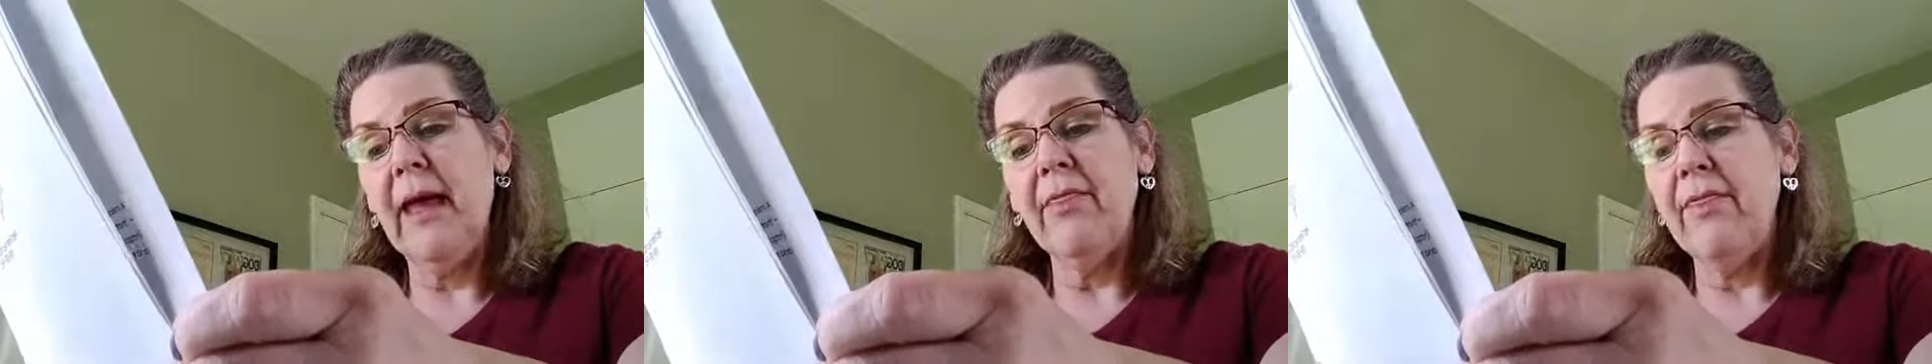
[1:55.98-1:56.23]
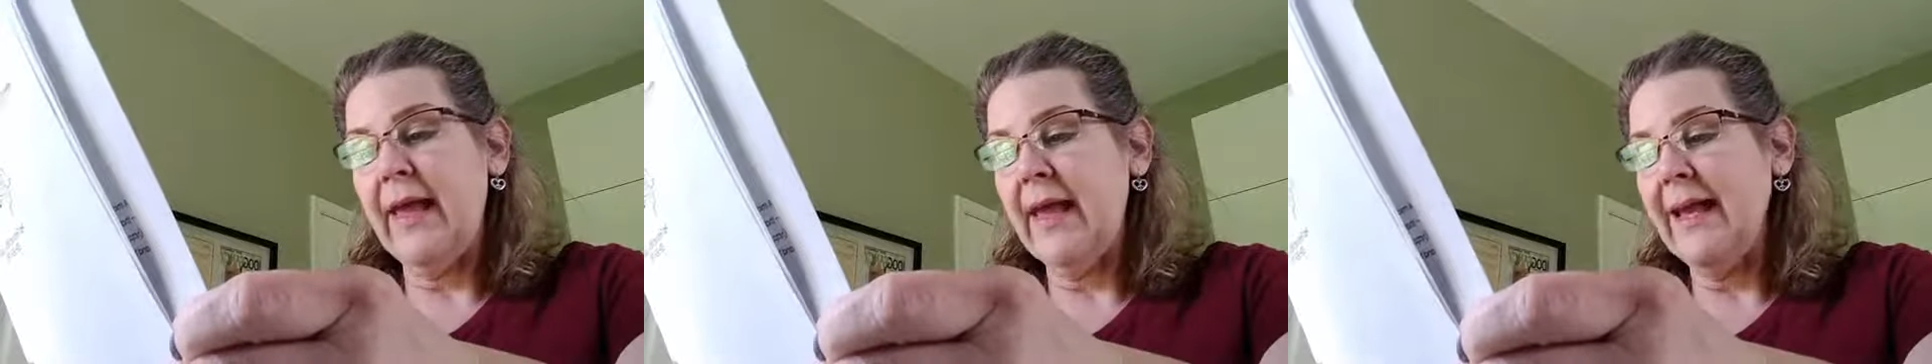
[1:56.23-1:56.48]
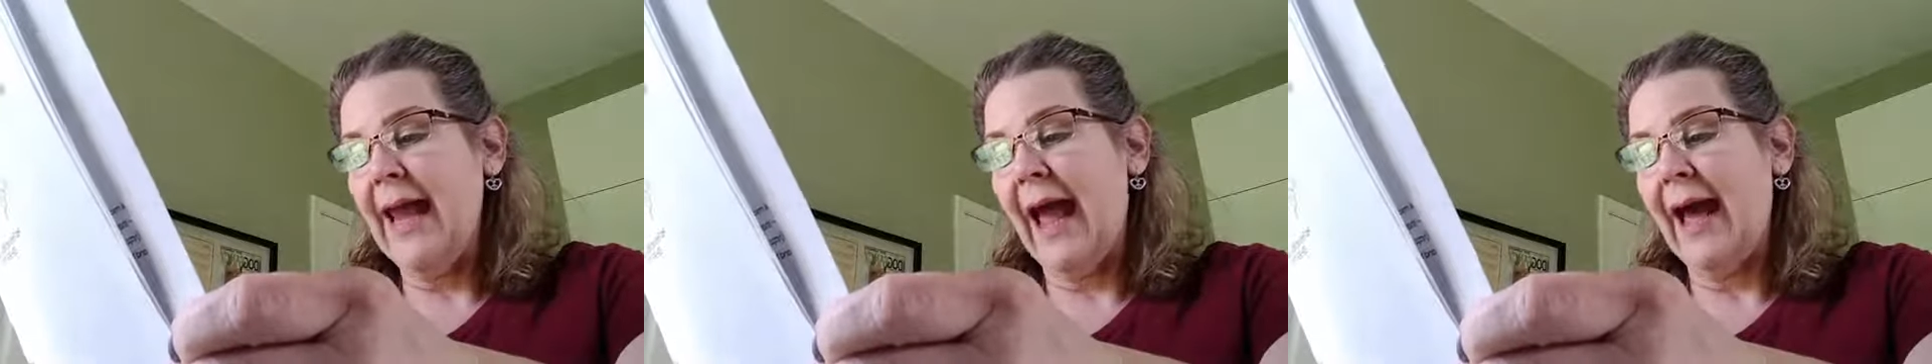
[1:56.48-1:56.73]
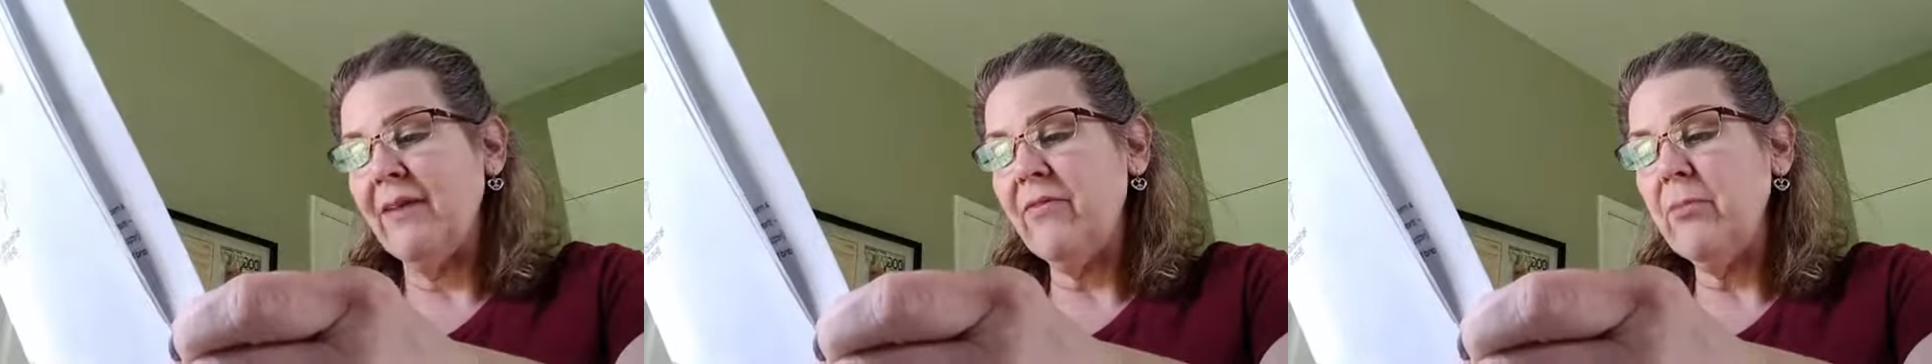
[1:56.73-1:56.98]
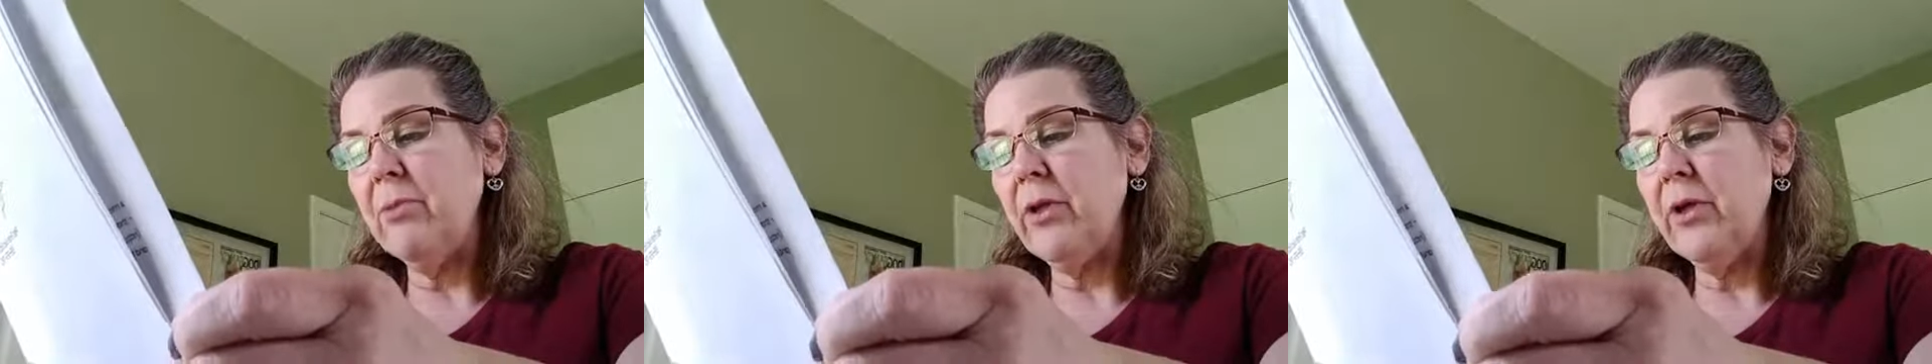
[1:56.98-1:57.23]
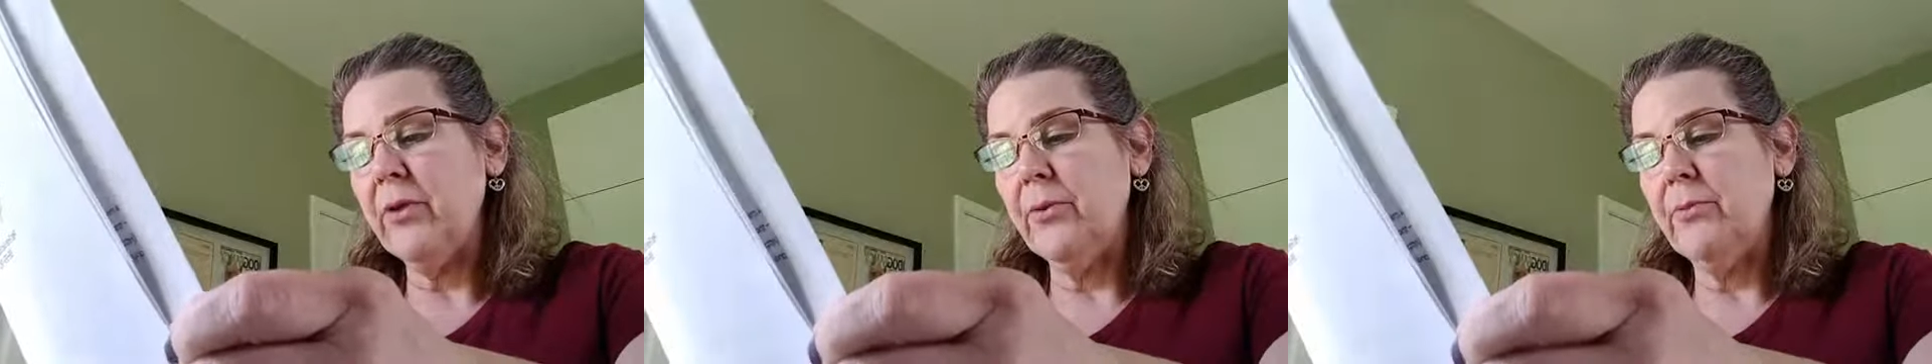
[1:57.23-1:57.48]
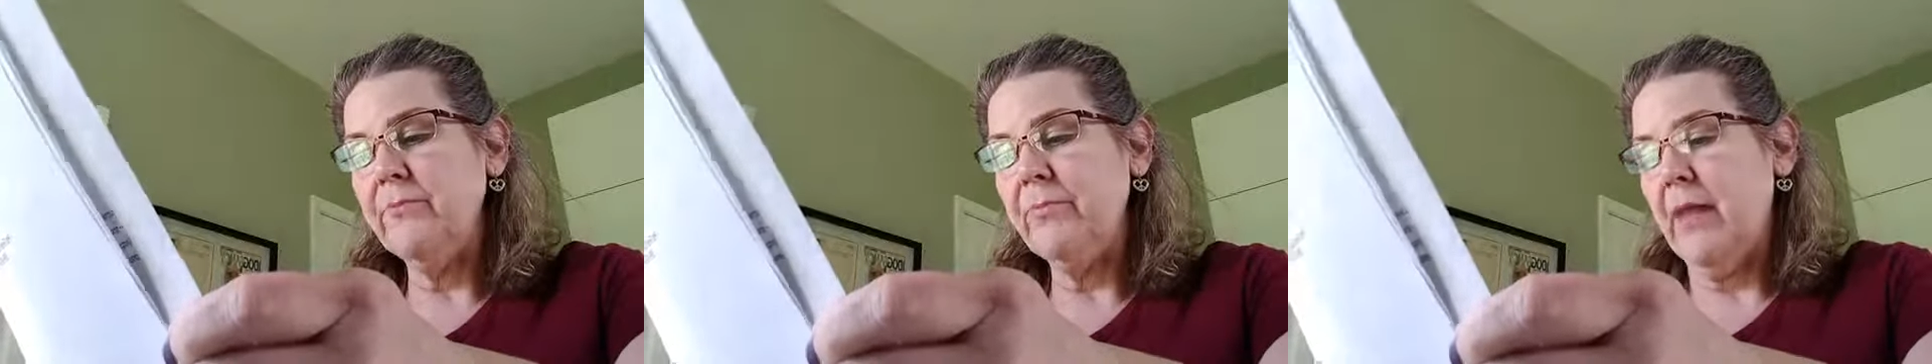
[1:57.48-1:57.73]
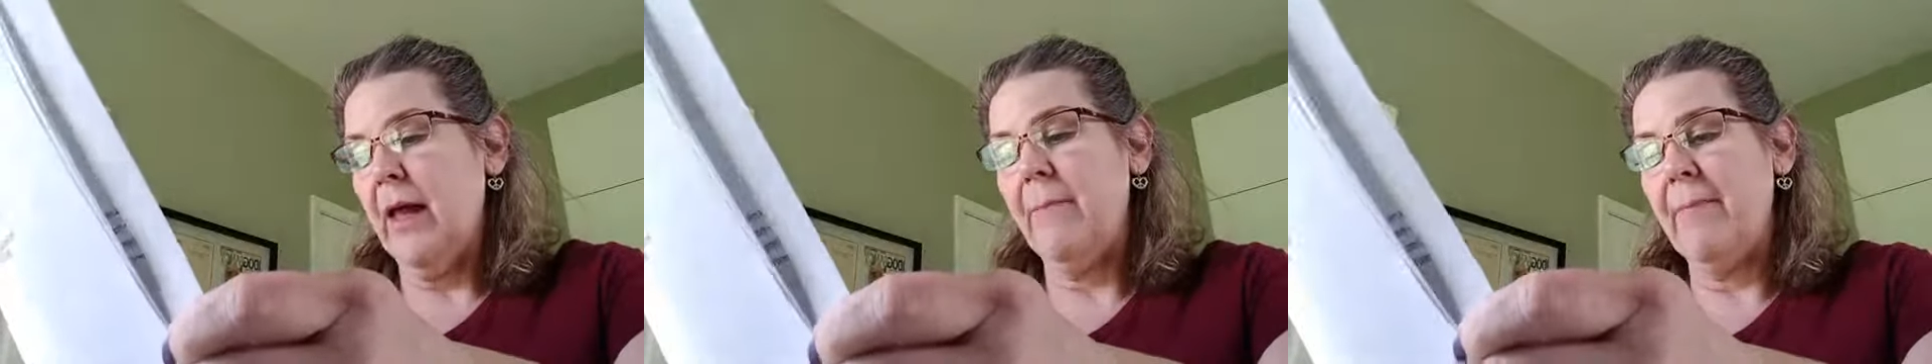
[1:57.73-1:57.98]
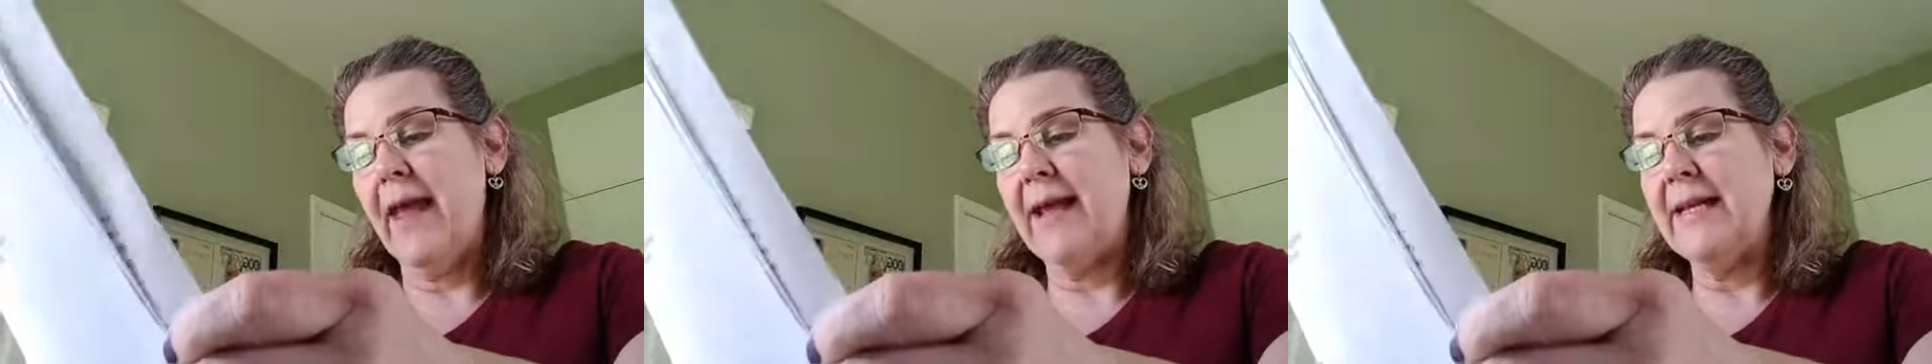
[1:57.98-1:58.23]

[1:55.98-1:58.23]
Then, out of the blue, a man